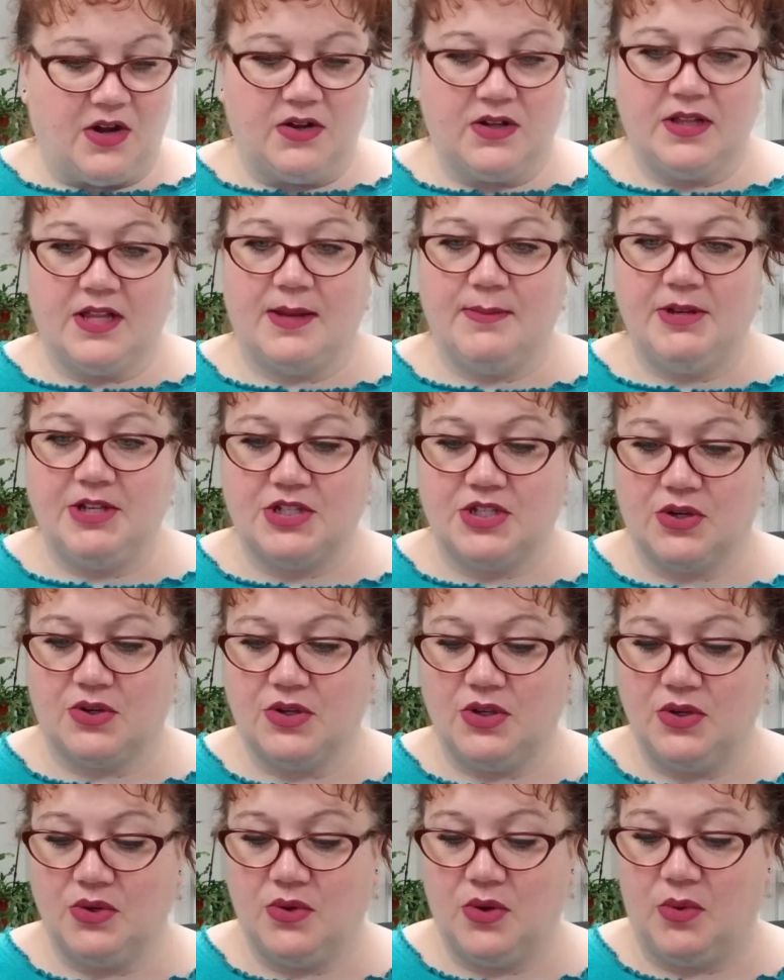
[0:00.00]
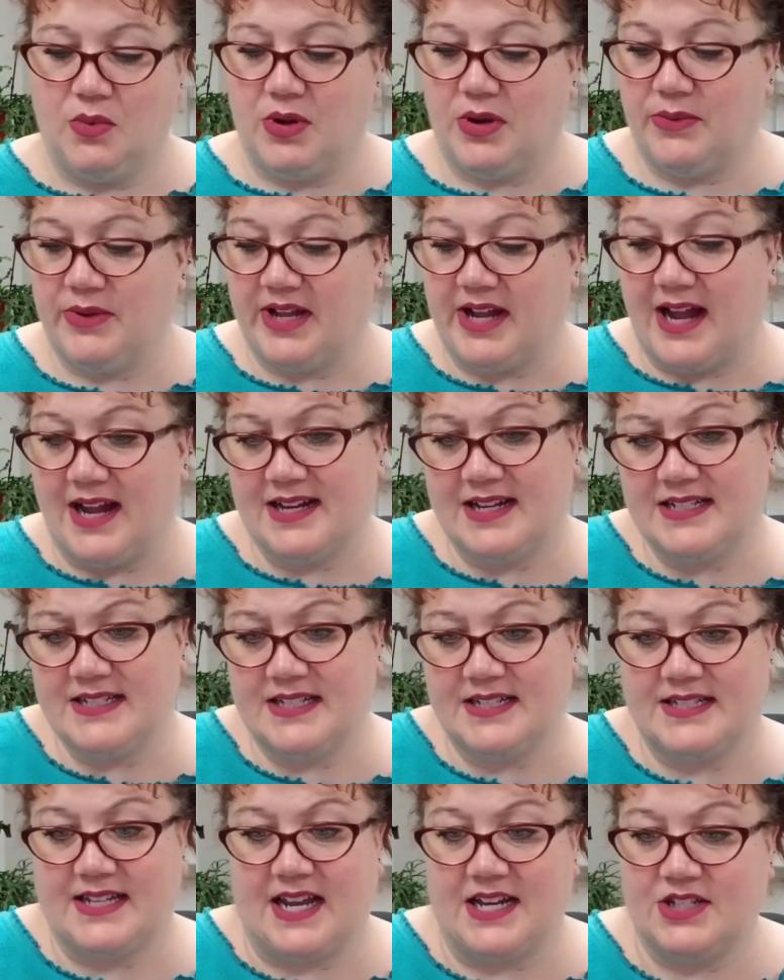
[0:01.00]
let me show you what we got, because
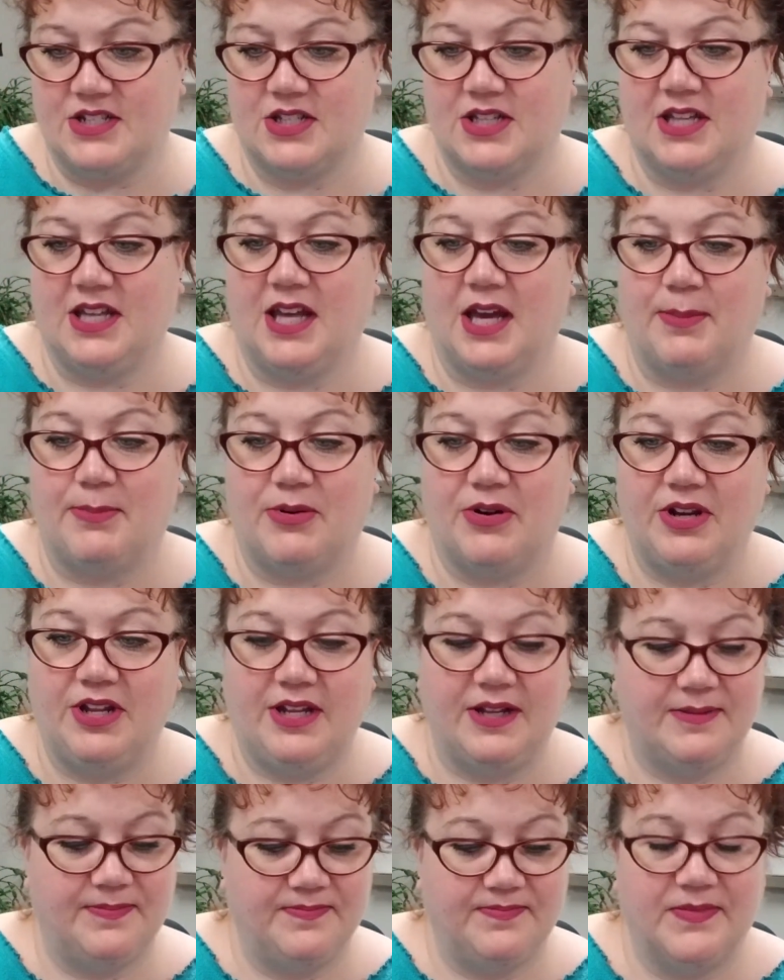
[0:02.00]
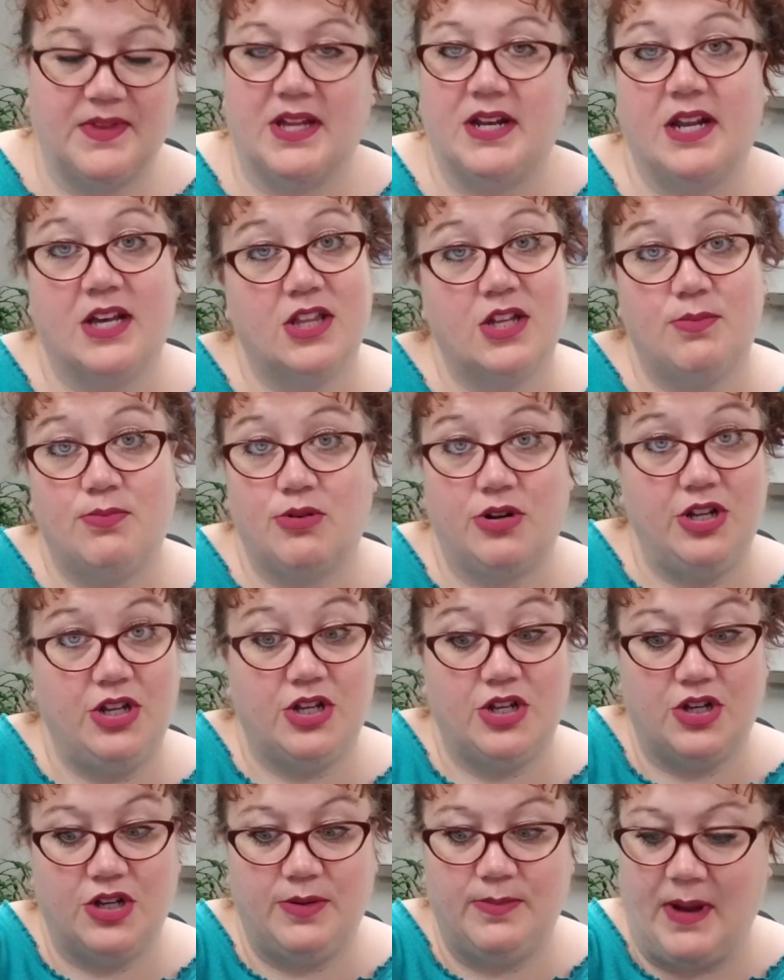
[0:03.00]
it's actually a another pretty
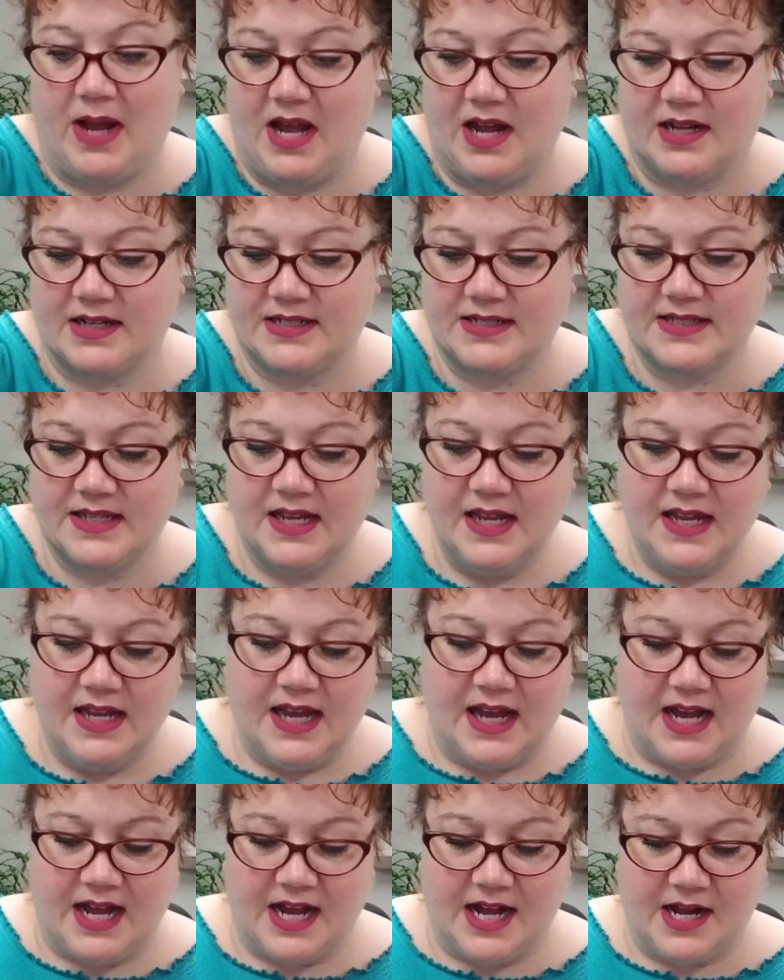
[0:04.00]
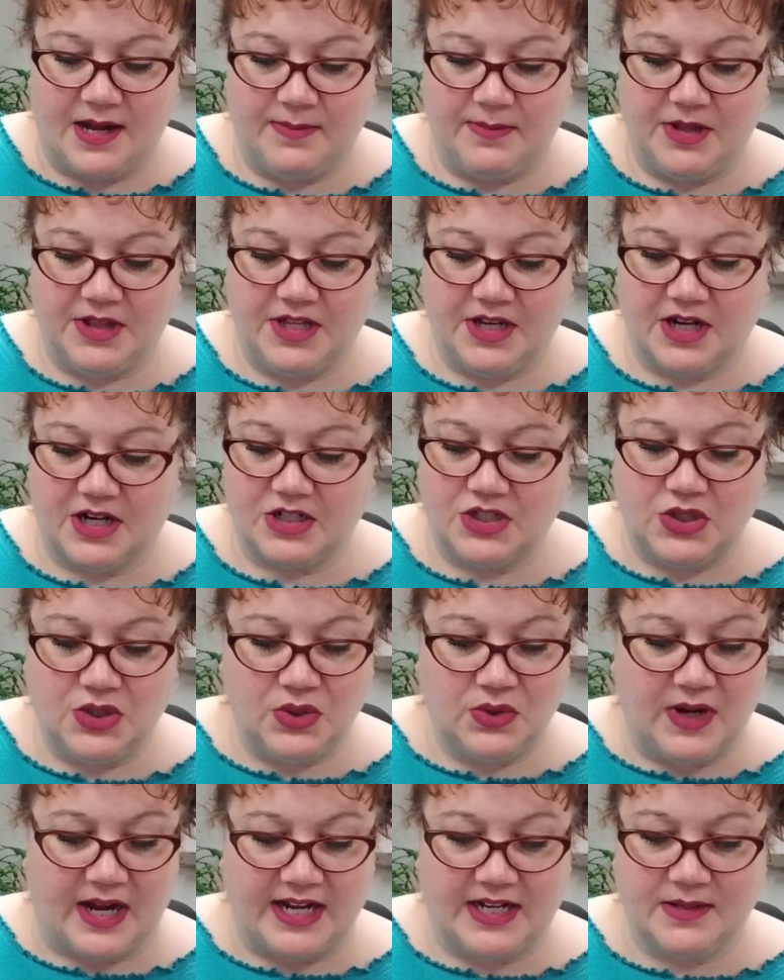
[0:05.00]
good box. There are
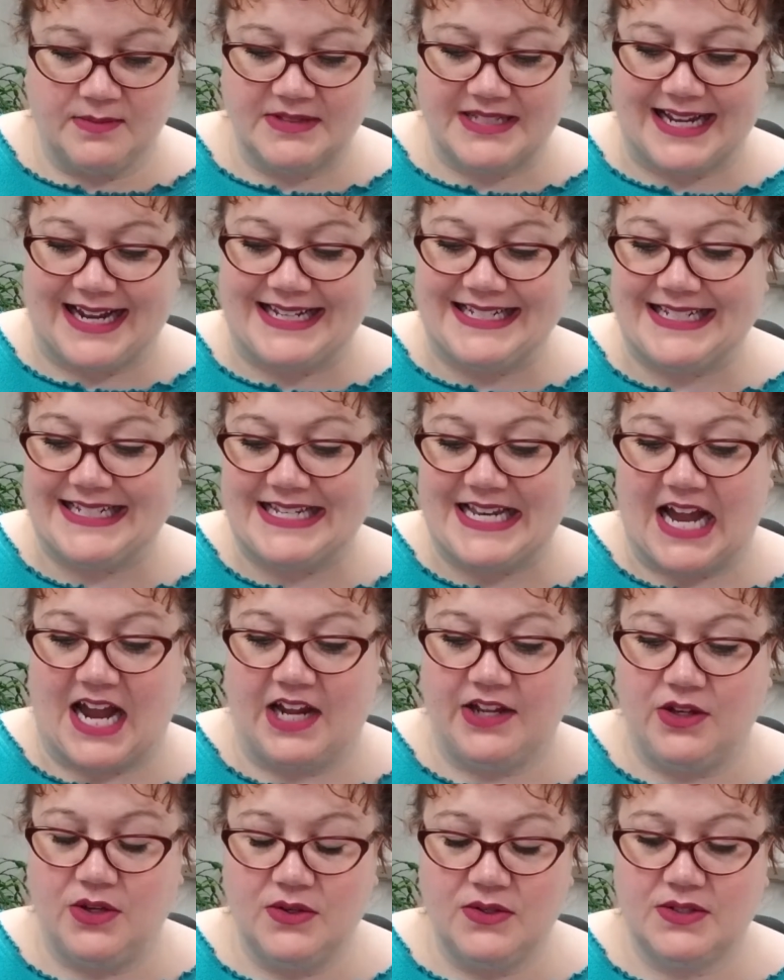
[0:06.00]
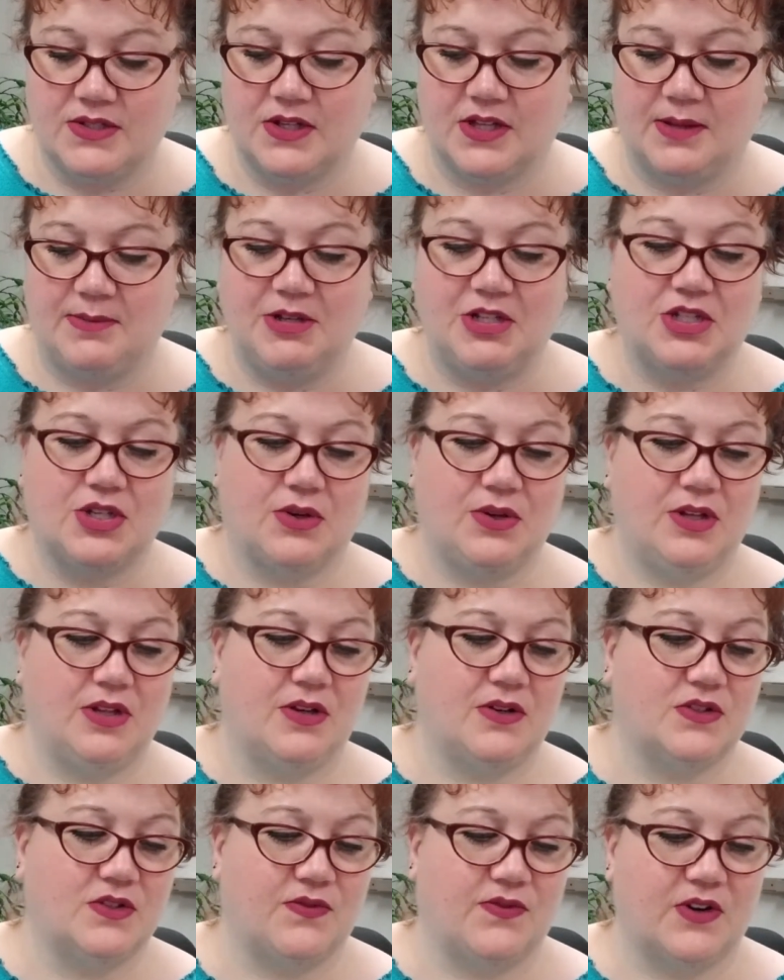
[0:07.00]
two items I did not use, so let me show you
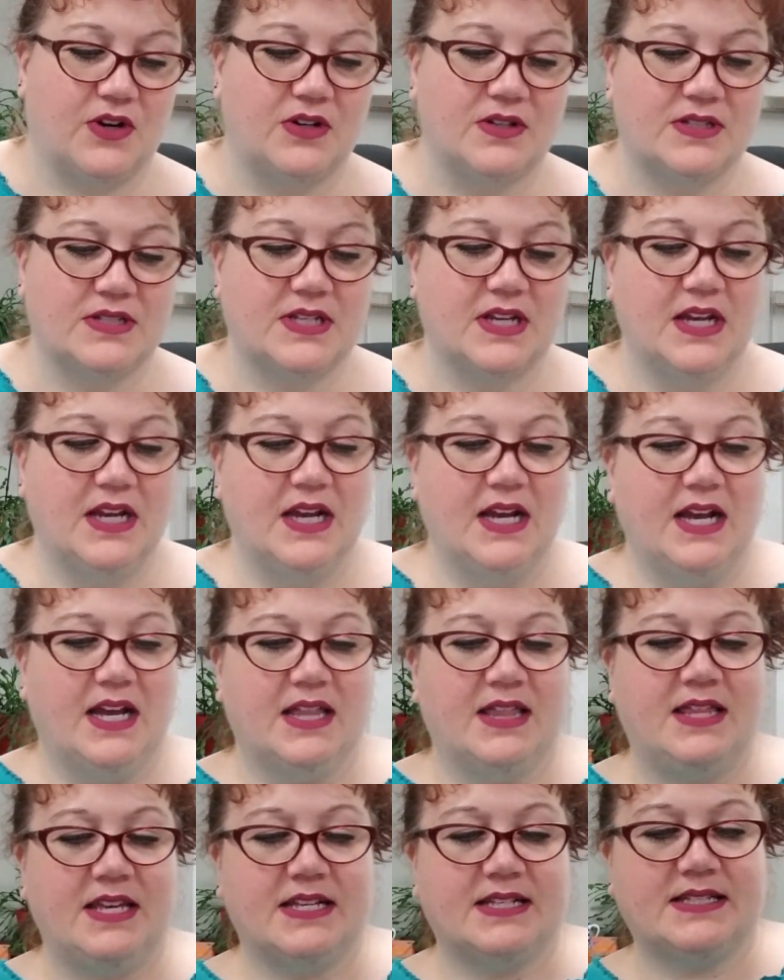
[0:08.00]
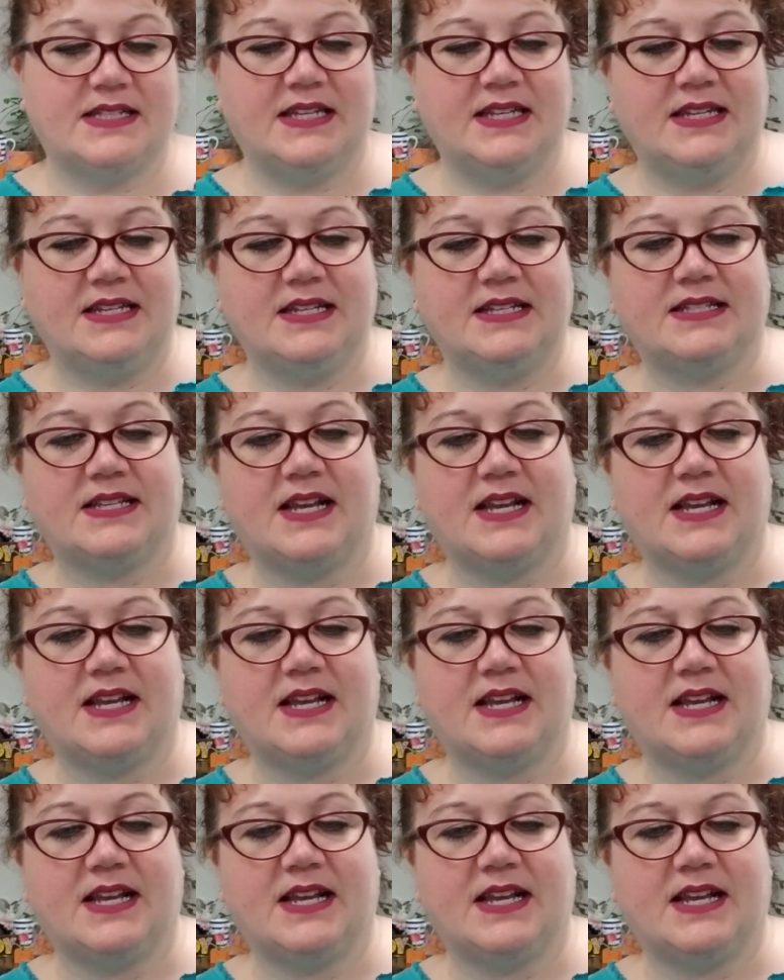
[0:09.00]
those first. This is